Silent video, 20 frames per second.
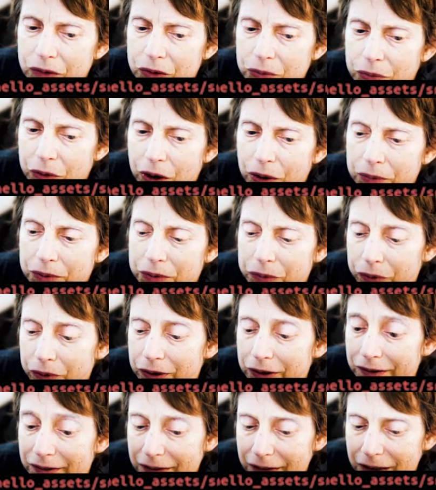you probably
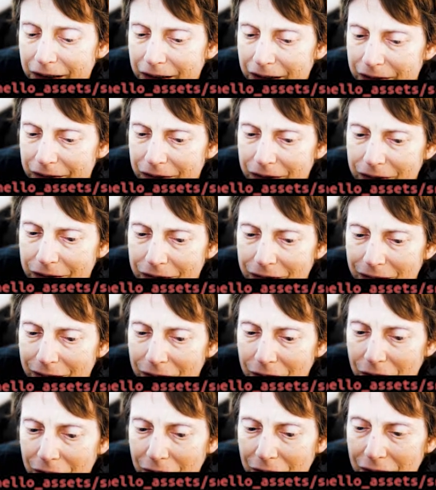want to see it.
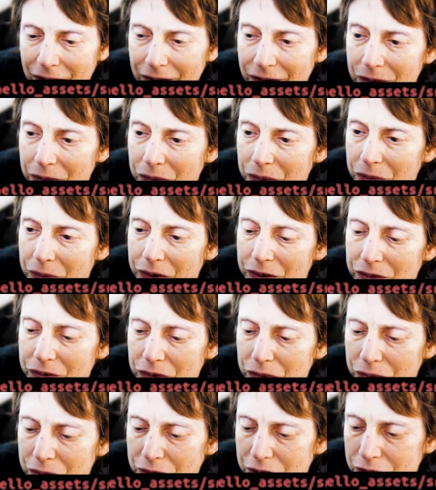See what we're
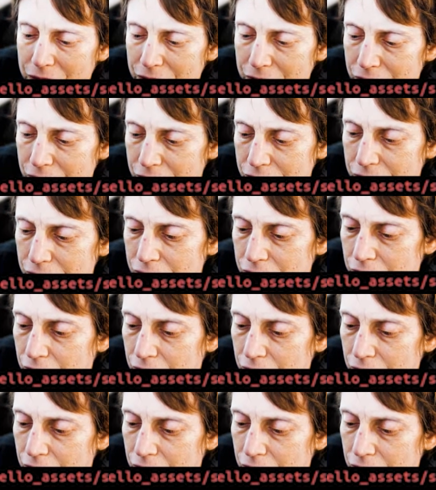doing here.